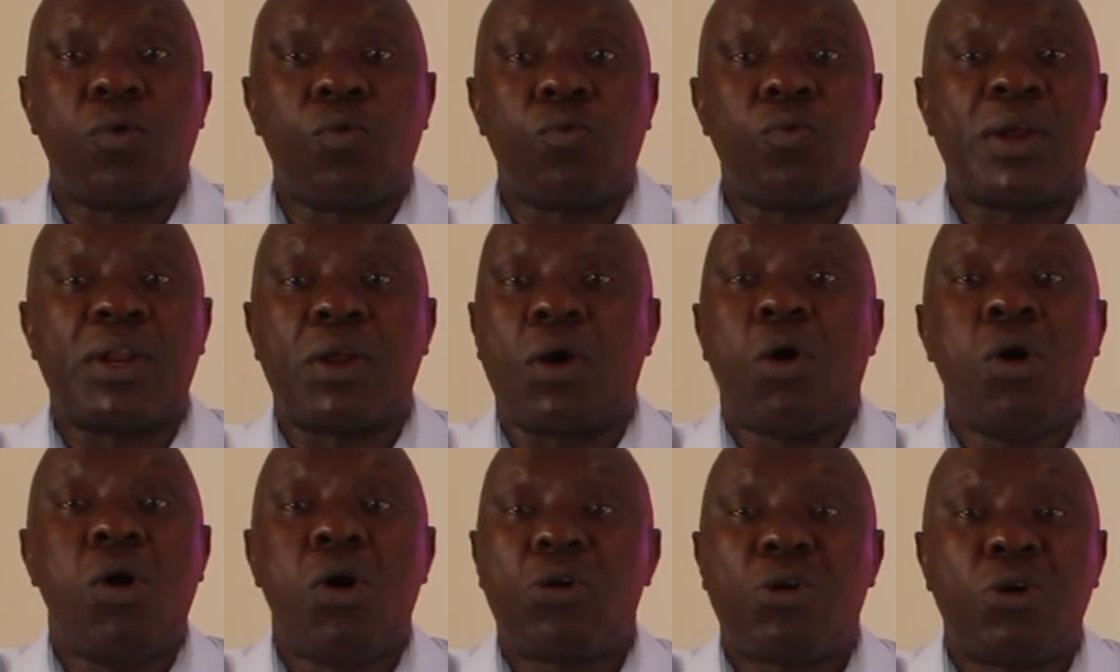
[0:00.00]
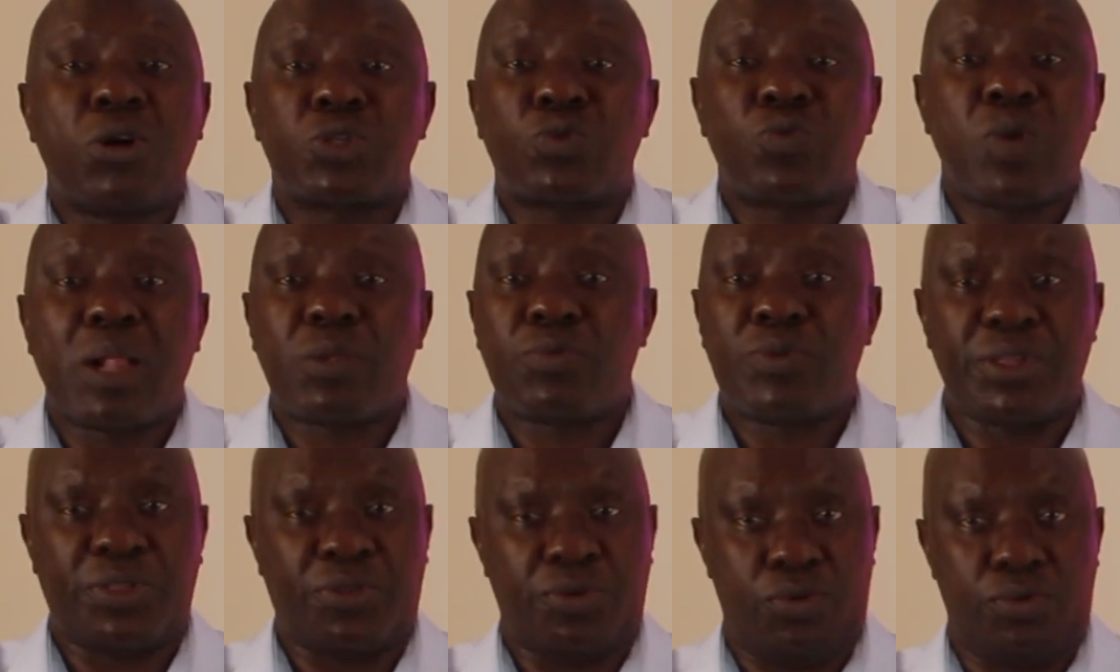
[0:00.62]
when all goes
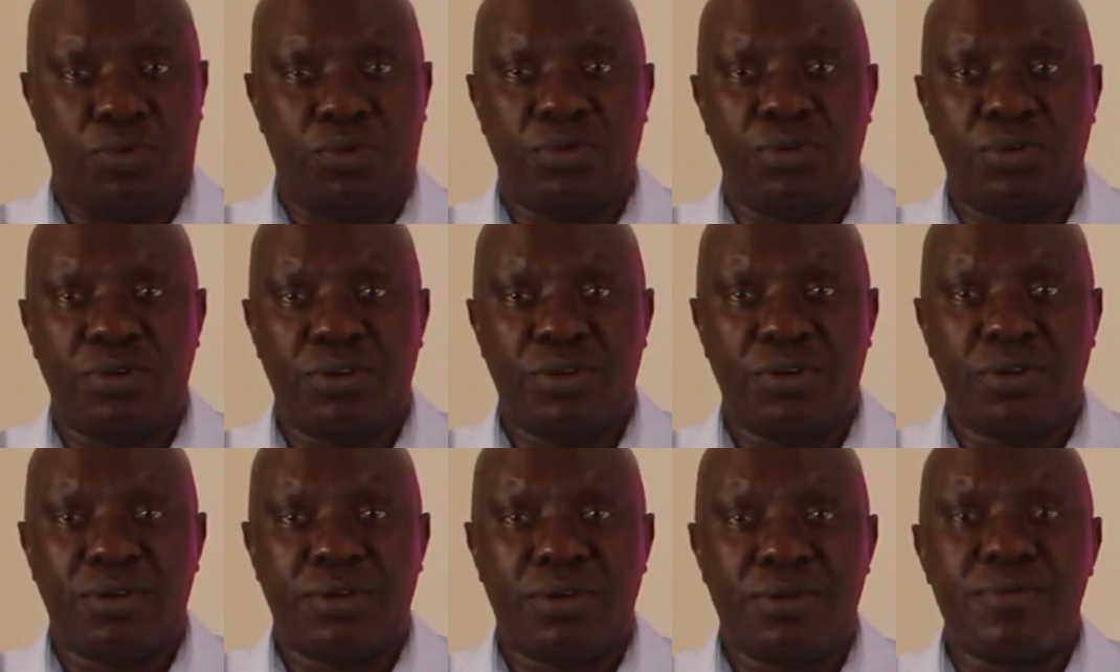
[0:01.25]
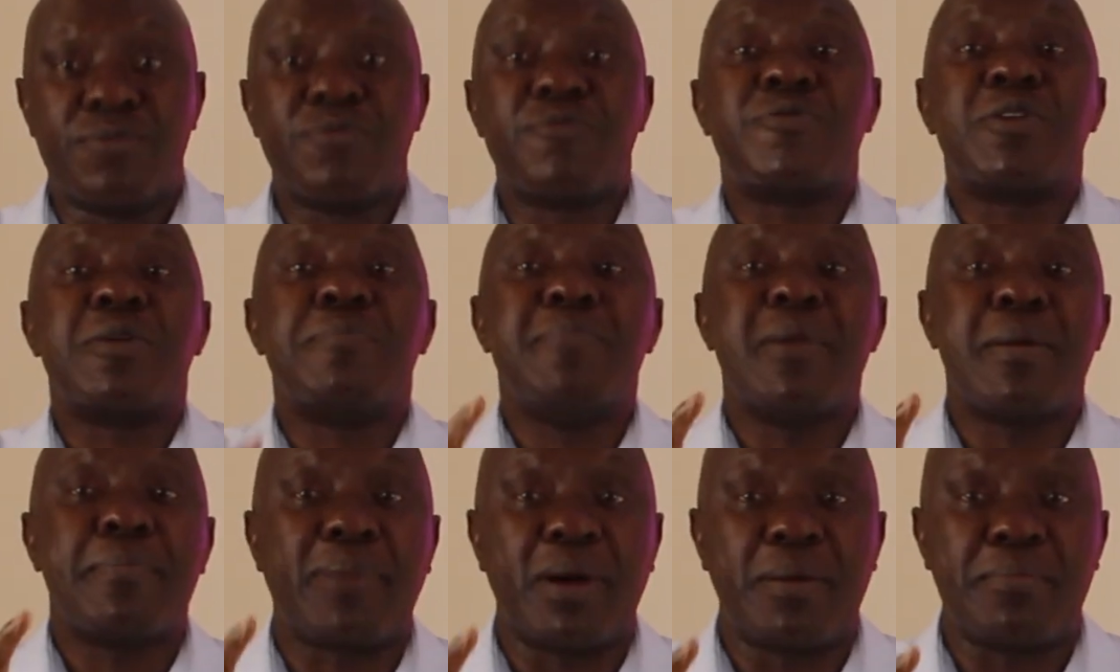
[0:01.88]
well with you,
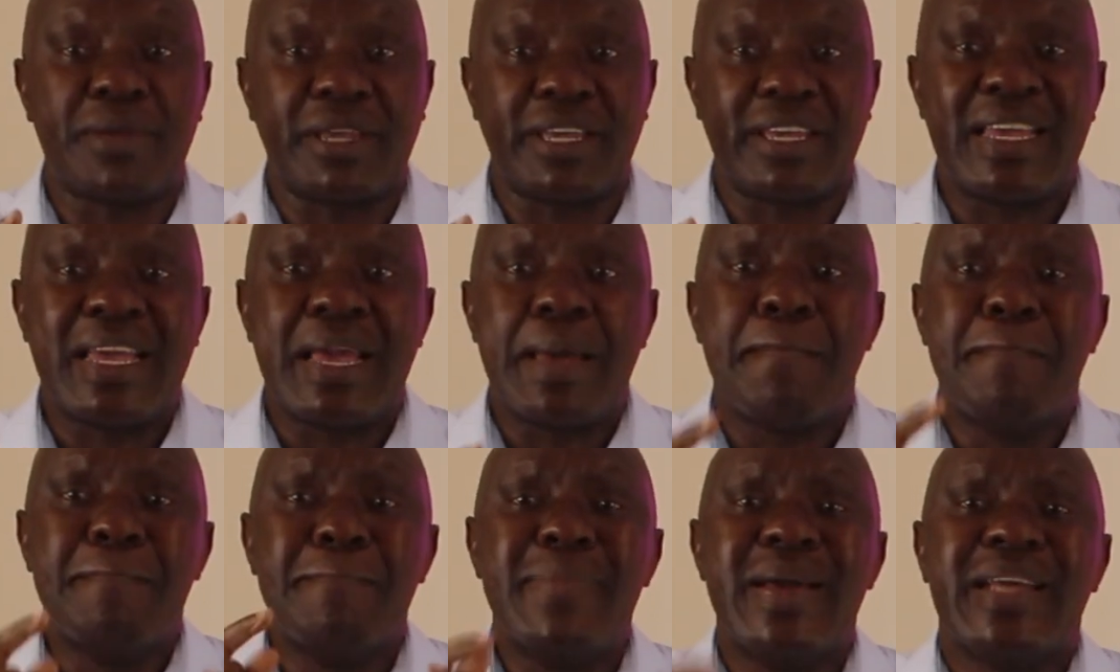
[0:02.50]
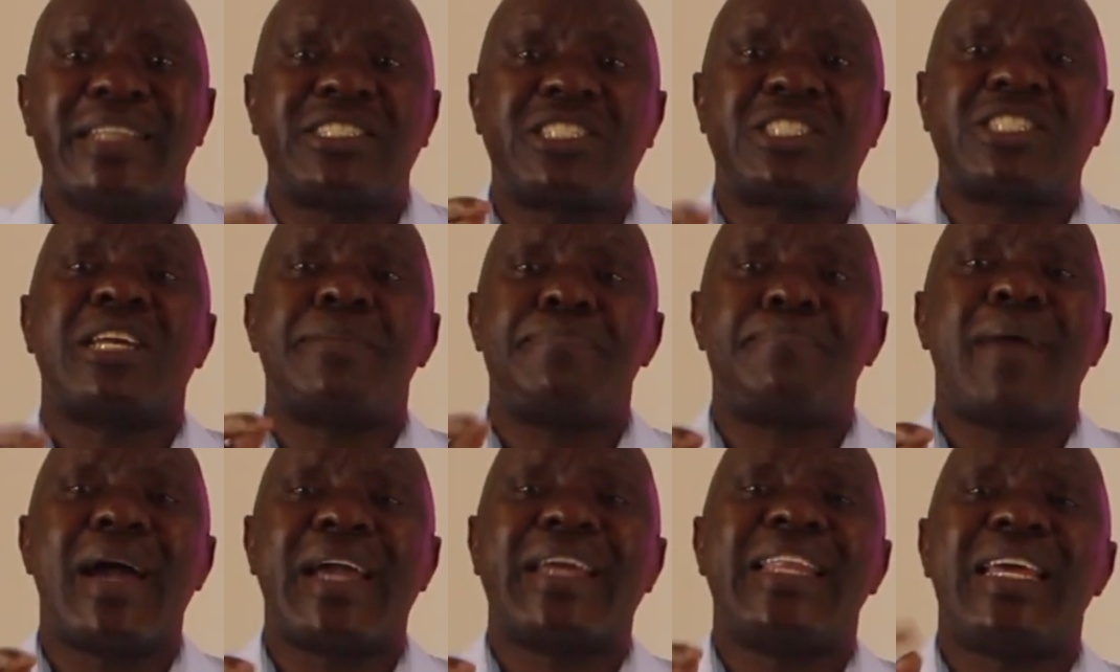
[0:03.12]
remember me.
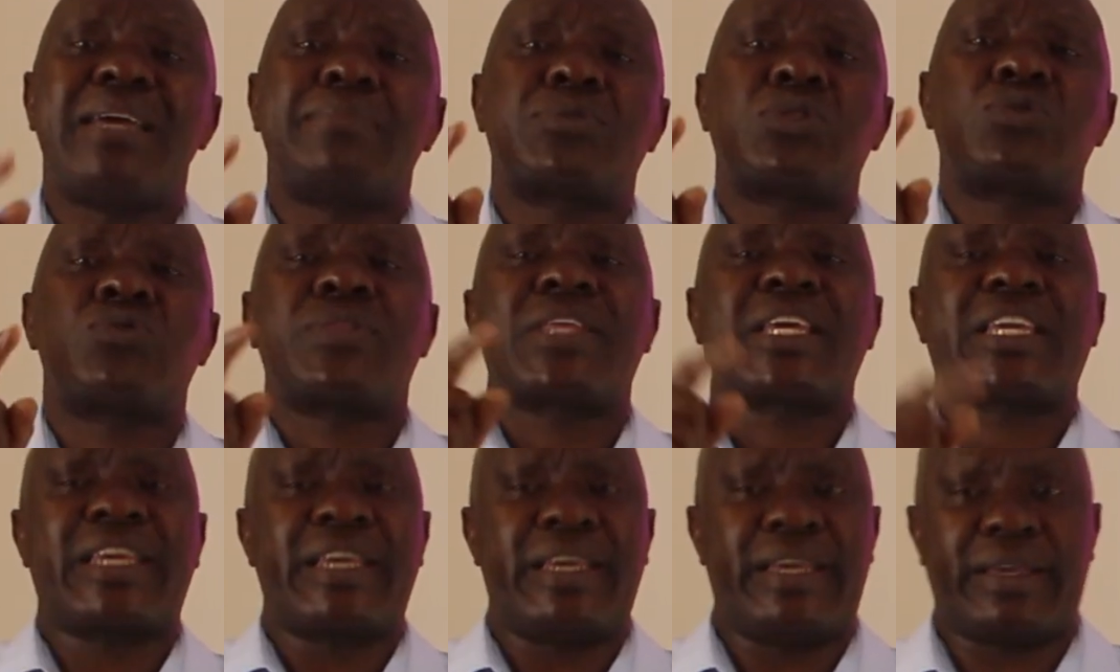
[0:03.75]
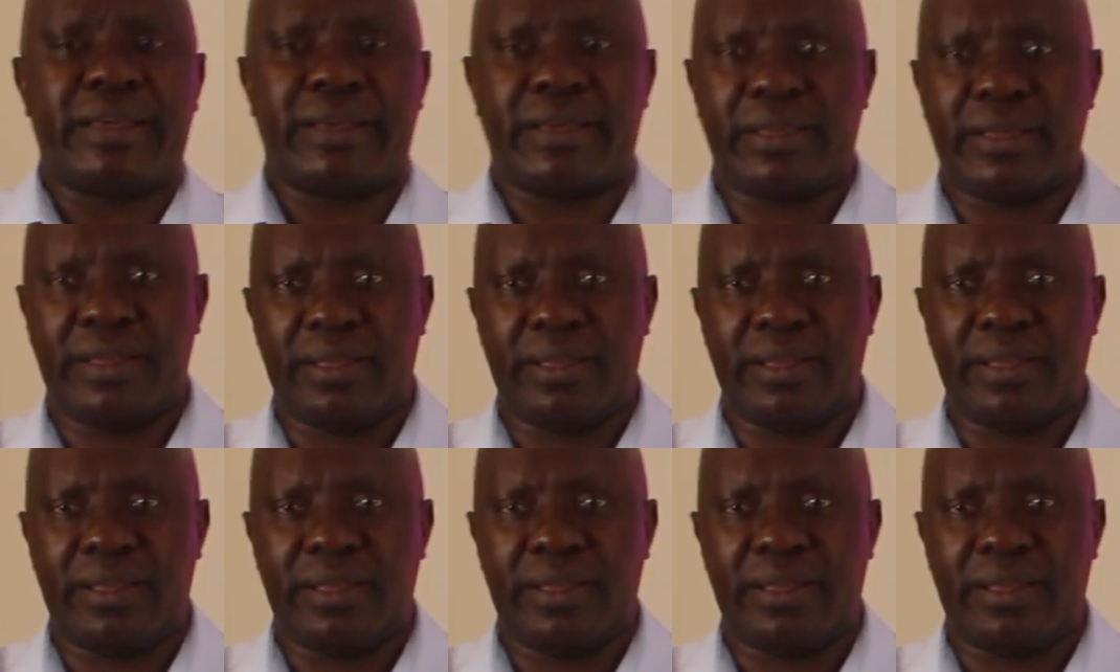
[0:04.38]
Mention my name to the king.